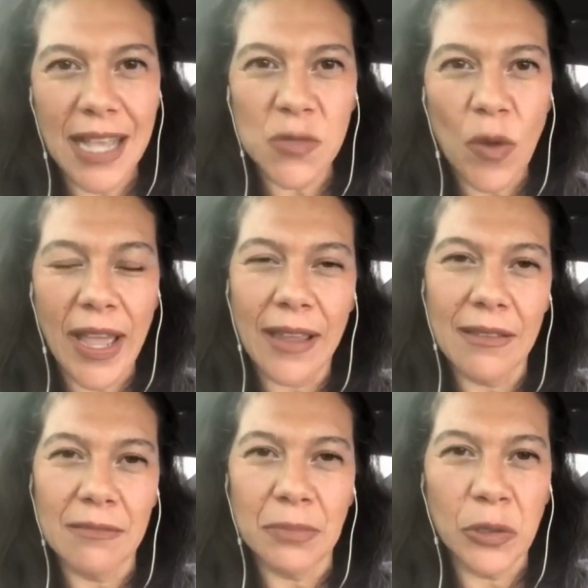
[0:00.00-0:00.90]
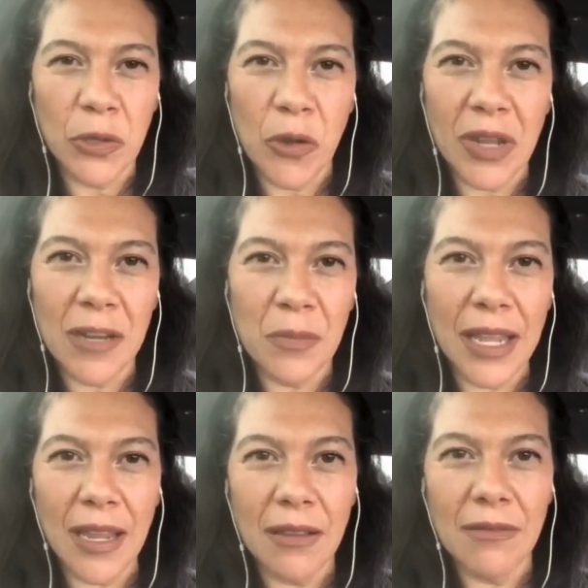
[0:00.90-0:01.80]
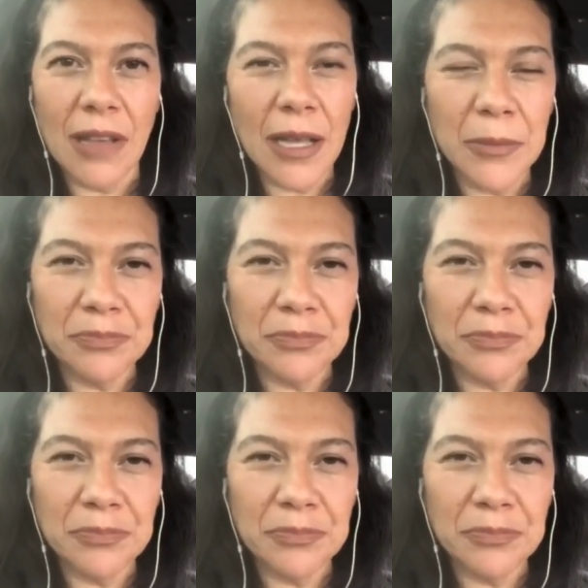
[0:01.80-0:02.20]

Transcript: That's why Pluto can be